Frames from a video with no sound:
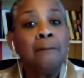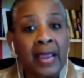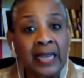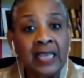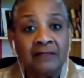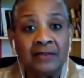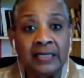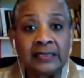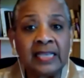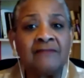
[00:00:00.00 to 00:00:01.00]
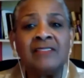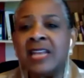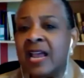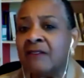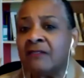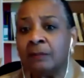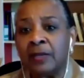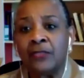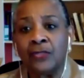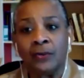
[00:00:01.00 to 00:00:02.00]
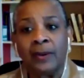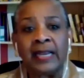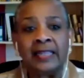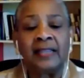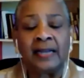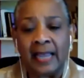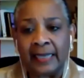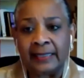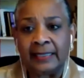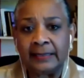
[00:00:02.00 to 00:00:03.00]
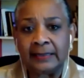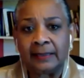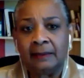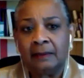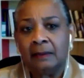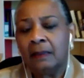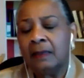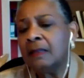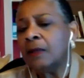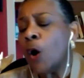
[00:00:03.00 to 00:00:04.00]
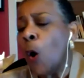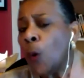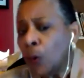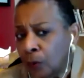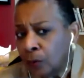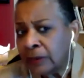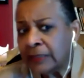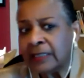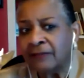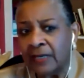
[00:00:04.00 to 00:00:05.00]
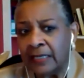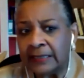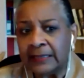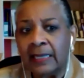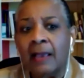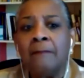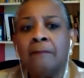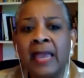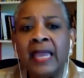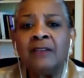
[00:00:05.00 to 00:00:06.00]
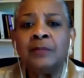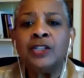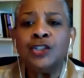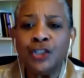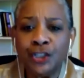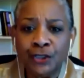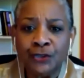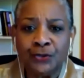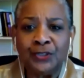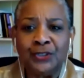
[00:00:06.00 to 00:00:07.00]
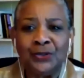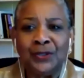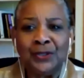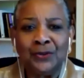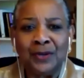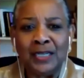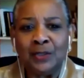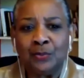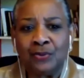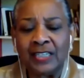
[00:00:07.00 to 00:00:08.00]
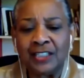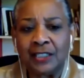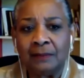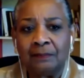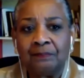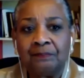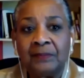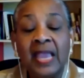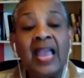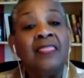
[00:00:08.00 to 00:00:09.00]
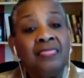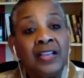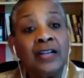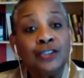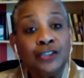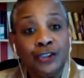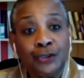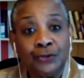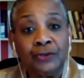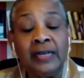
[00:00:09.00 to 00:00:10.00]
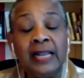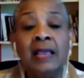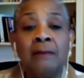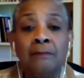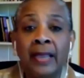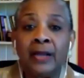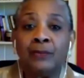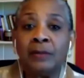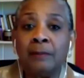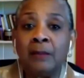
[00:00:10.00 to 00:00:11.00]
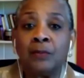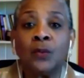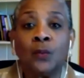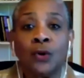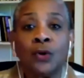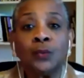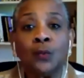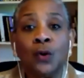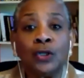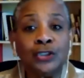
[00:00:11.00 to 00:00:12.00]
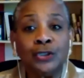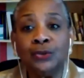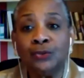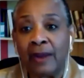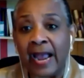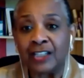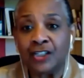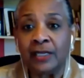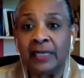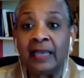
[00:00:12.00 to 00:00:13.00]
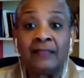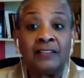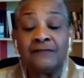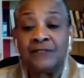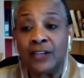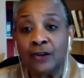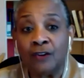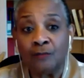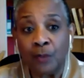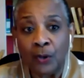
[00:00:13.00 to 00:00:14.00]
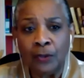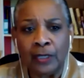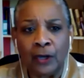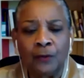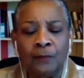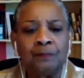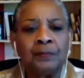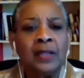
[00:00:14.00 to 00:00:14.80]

Many of us have never been through anything like this. The oldest of us may have been children during the Great Depression, and their children may remember World War II rationing and the fear of polio.